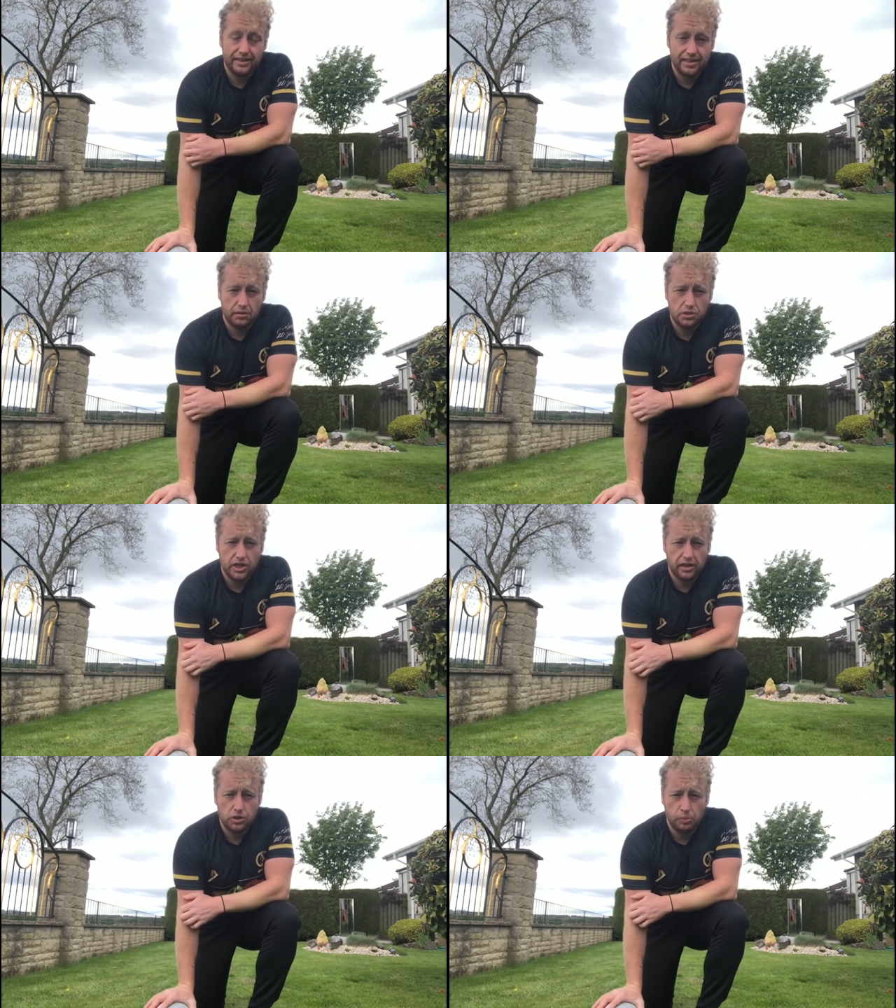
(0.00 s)
Skills
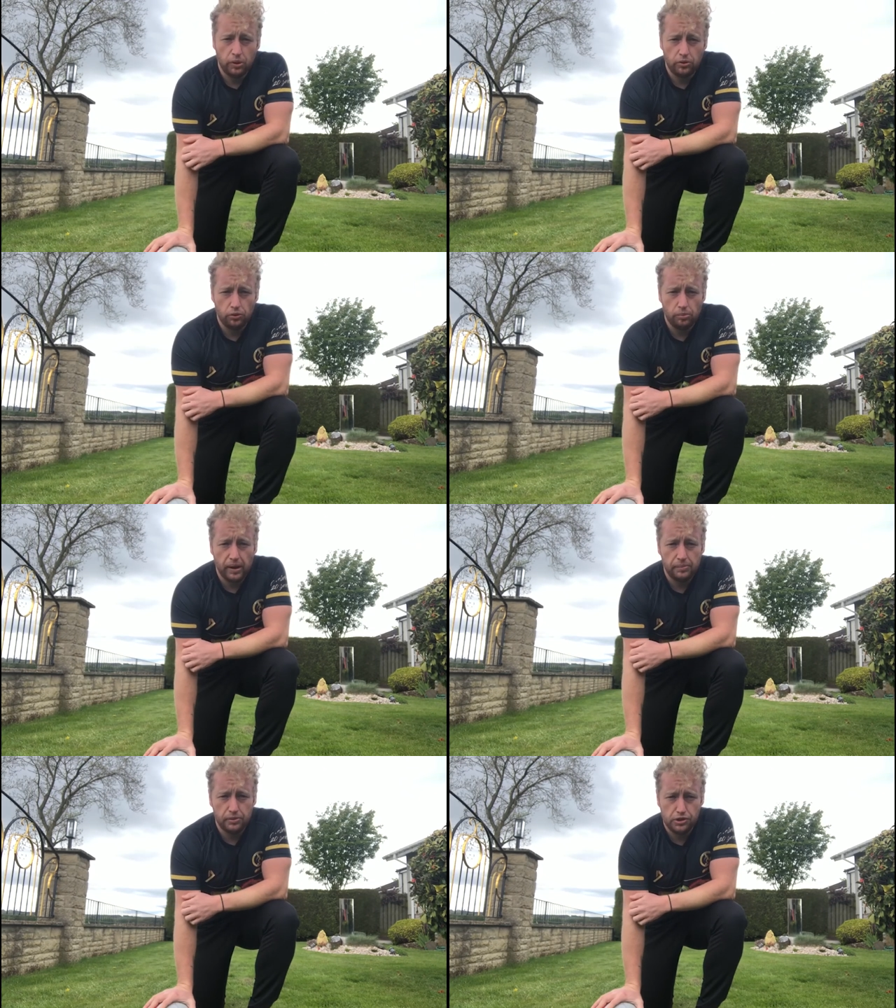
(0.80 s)
Challenge, brought to you
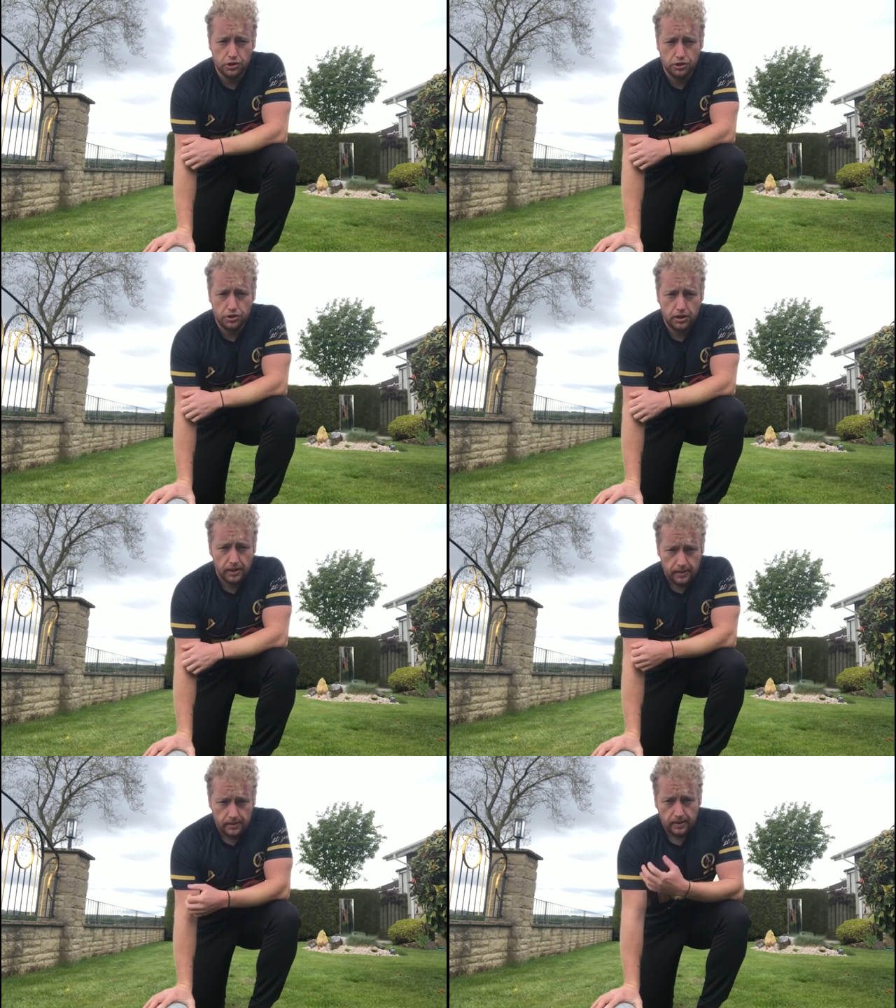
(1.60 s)
by Bruce Juice.
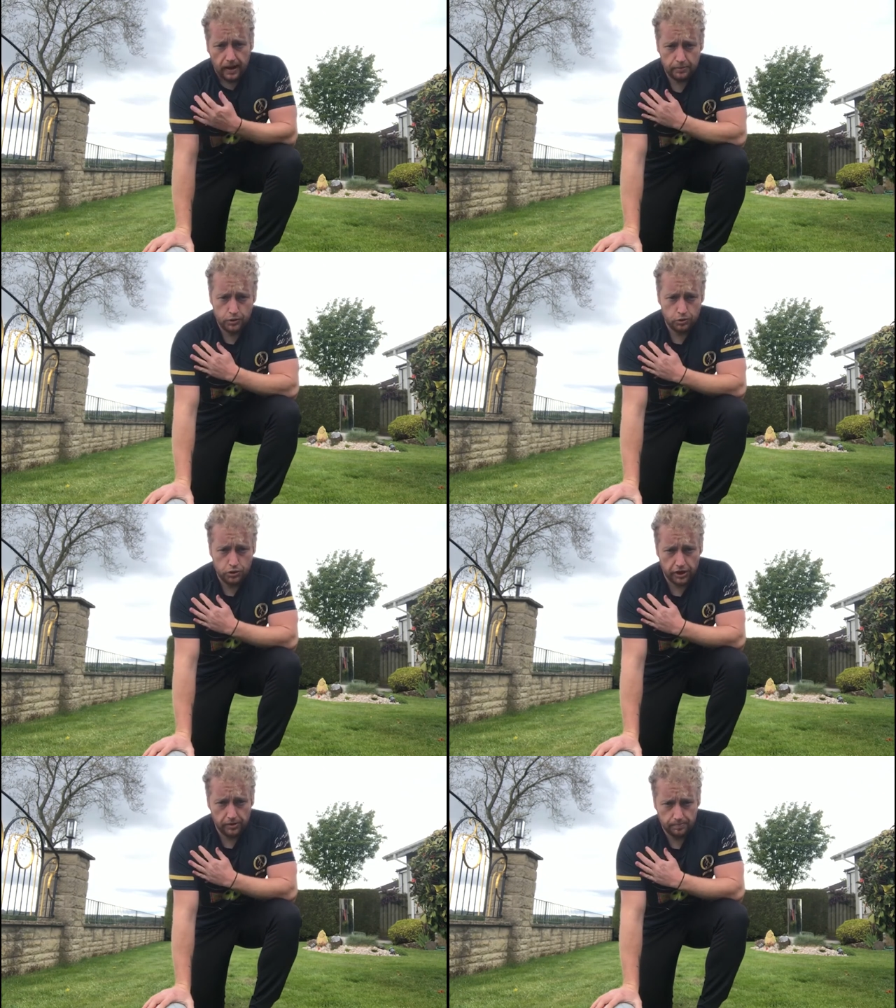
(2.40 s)
I'm Coach
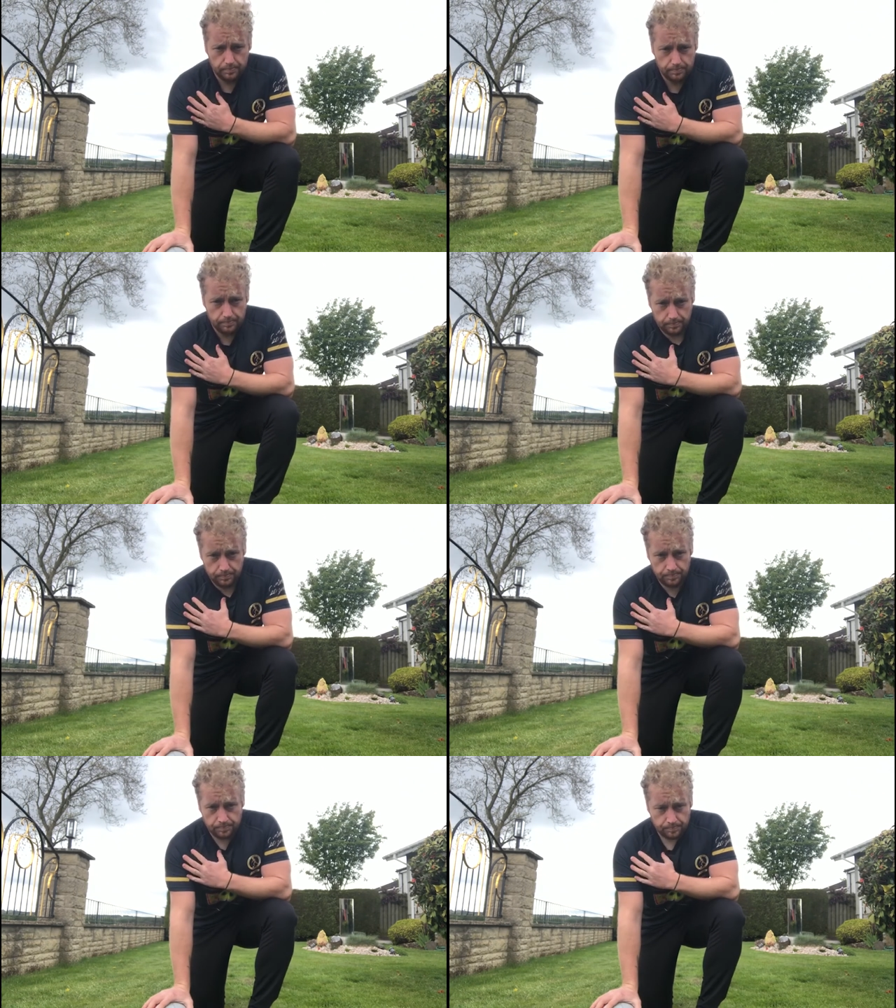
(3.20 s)
Kurt,
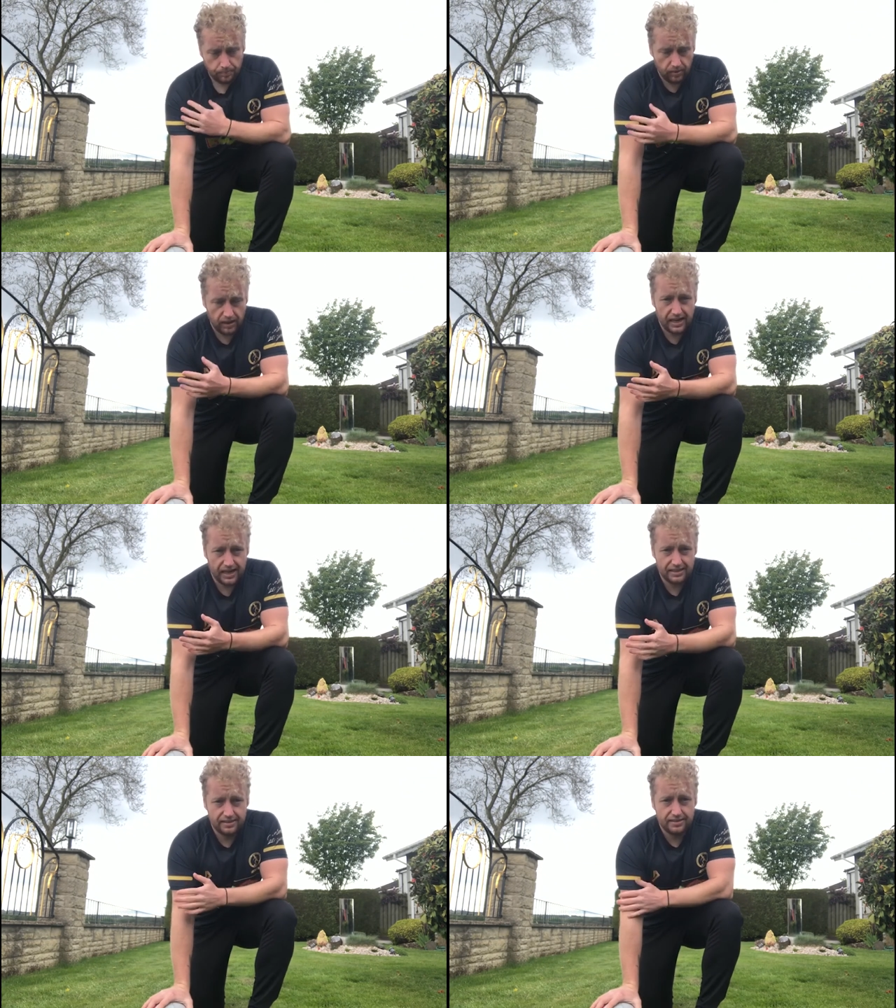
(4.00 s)

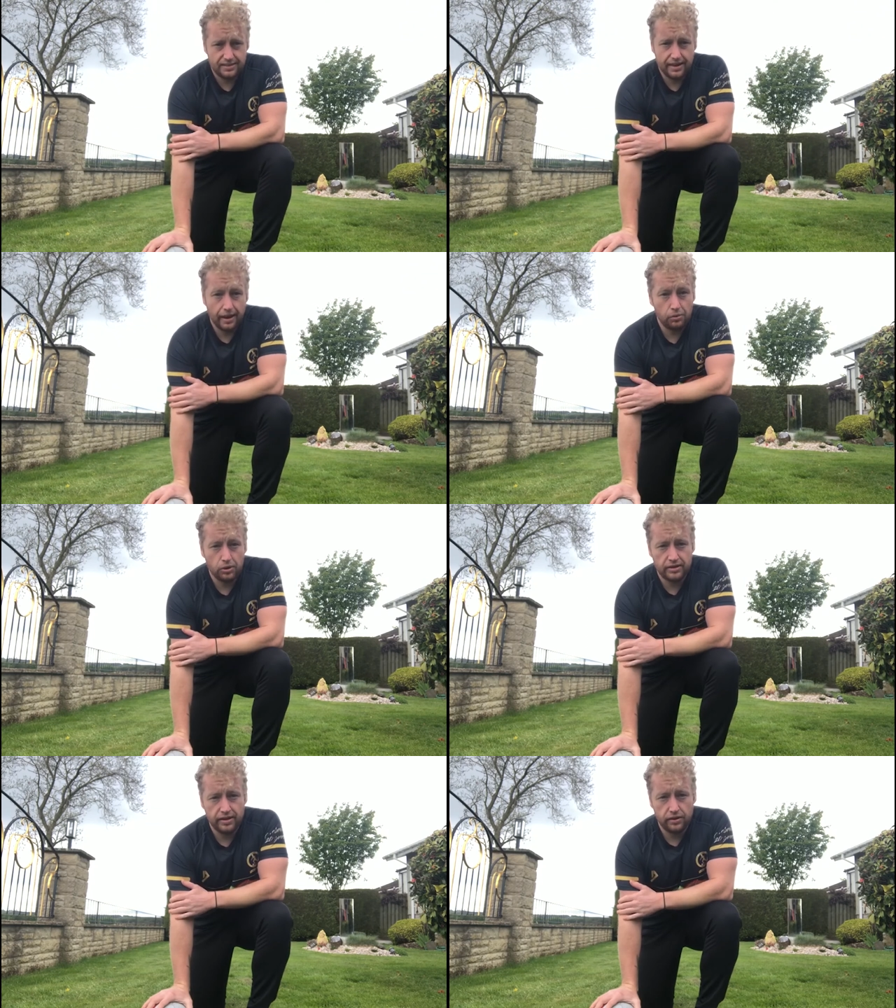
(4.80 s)
and today I'm
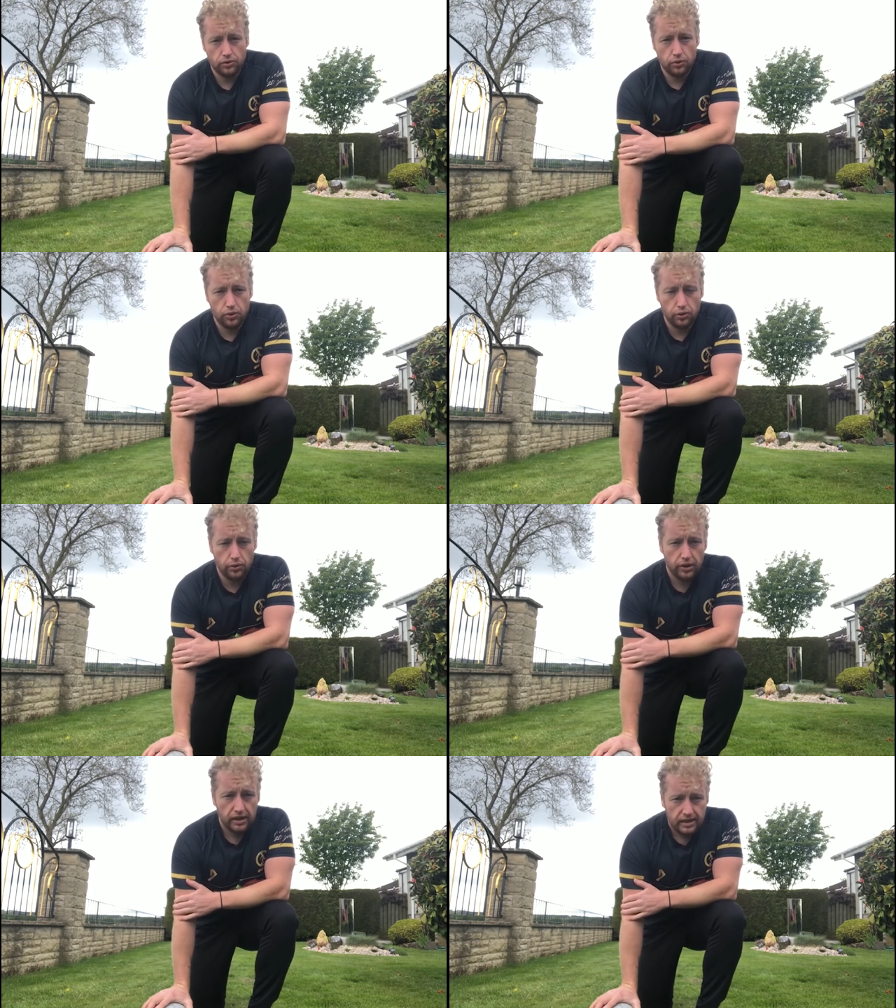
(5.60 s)
going to take you
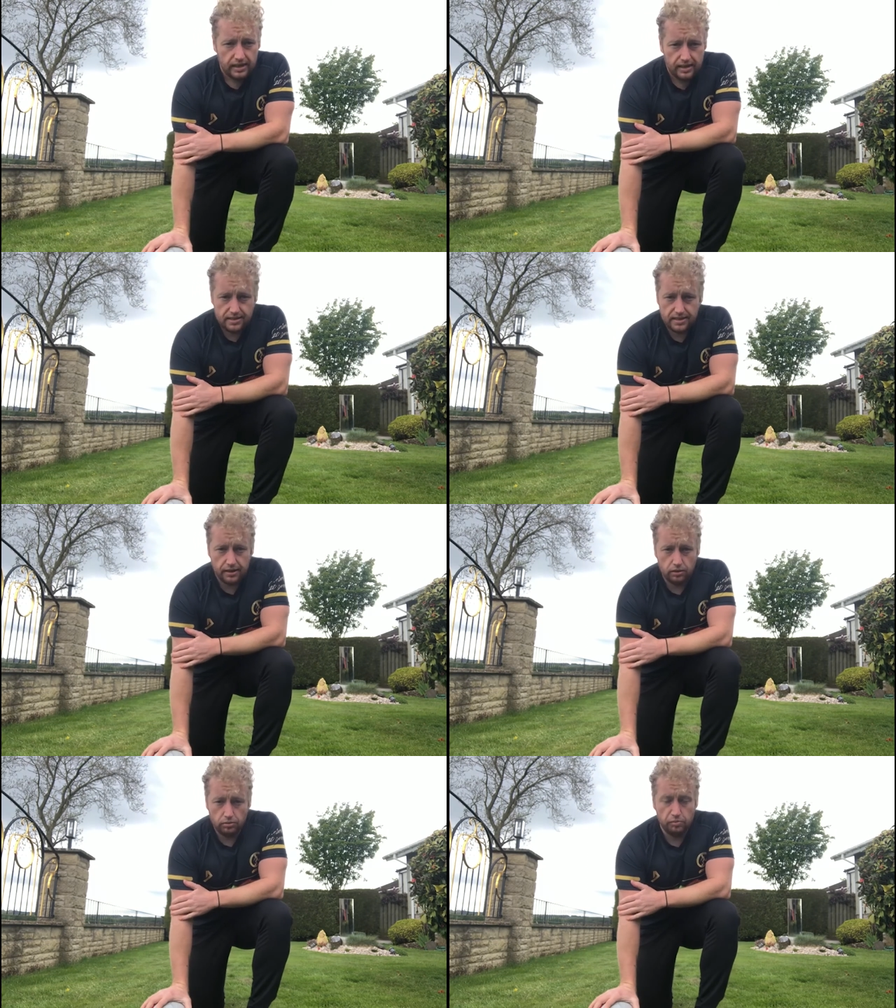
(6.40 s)
through a
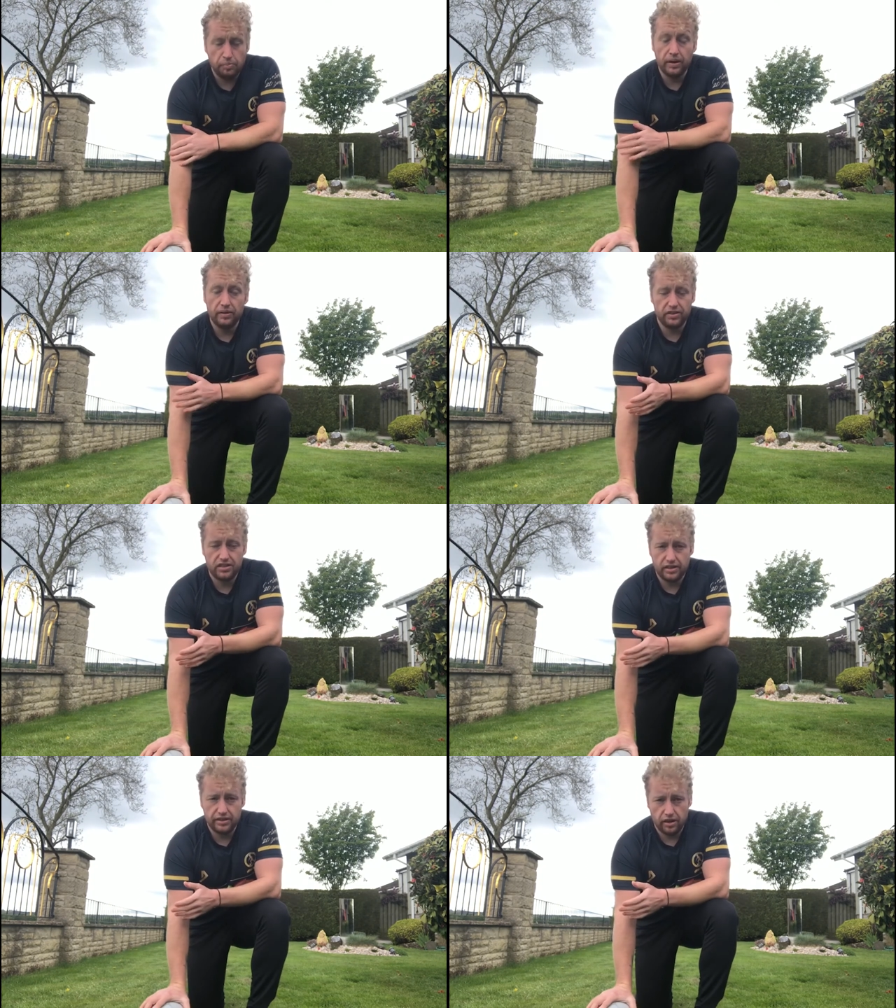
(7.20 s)
skill that we've
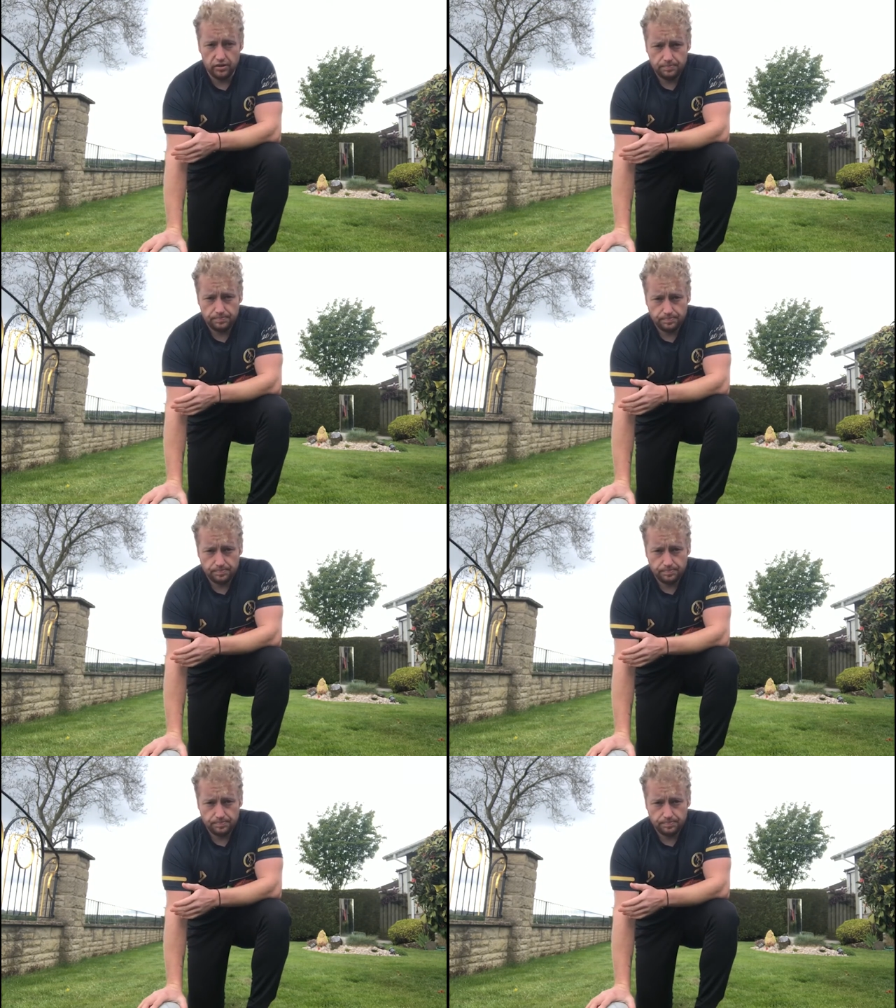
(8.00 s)
previously done.